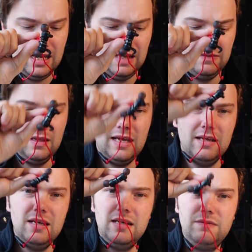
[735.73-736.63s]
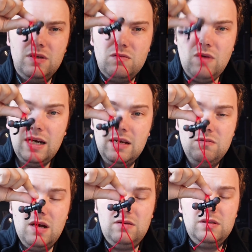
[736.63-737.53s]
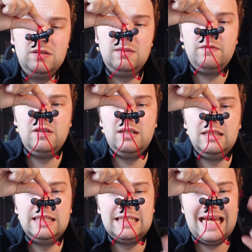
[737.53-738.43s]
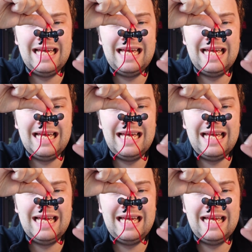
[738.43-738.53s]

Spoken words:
and there when you're running around or something like this,